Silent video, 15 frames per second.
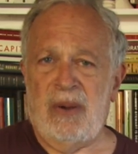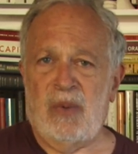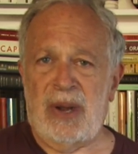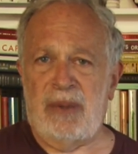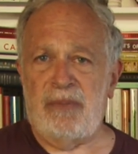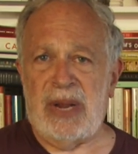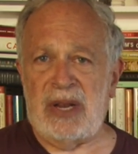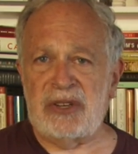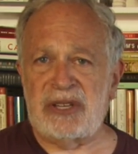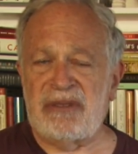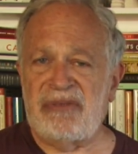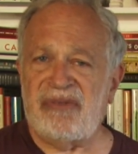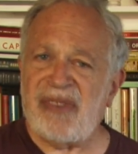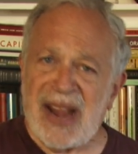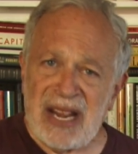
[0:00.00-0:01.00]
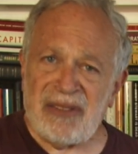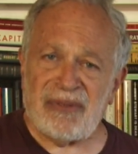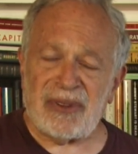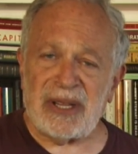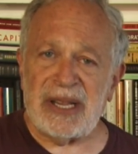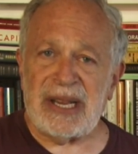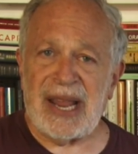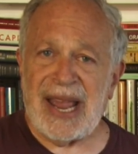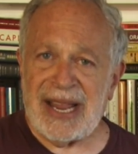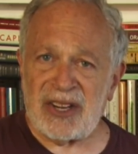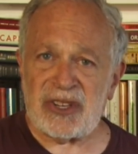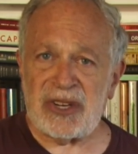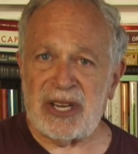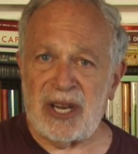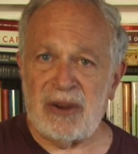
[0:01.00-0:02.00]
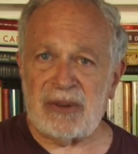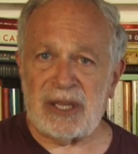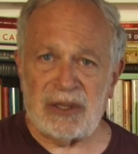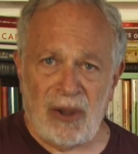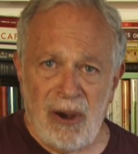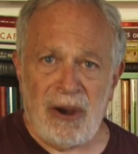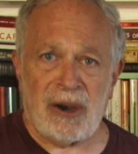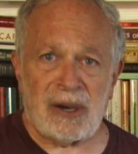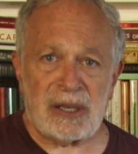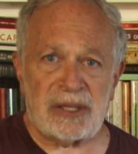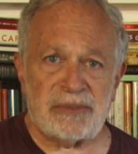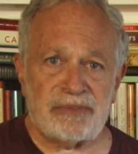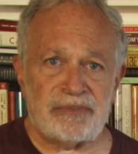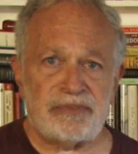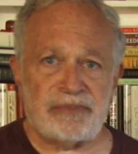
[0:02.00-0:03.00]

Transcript: what it means to faithfully execute the law.